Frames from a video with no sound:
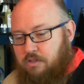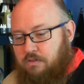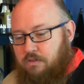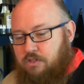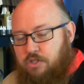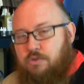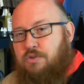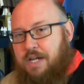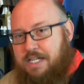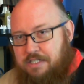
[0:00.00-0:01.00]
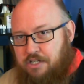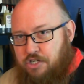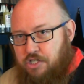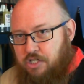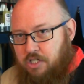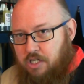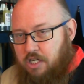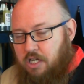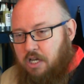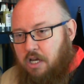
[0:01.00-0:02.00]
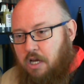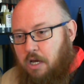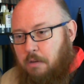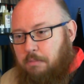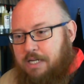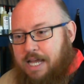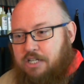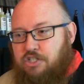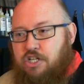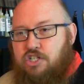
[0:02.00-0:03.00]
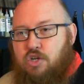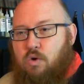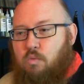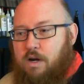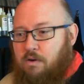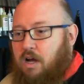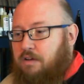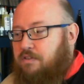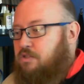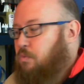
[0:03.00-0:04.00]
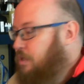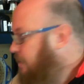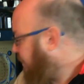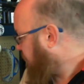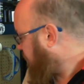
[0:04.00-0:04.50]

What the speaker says: to transition, but actually to show it wear off. Because one of the interesting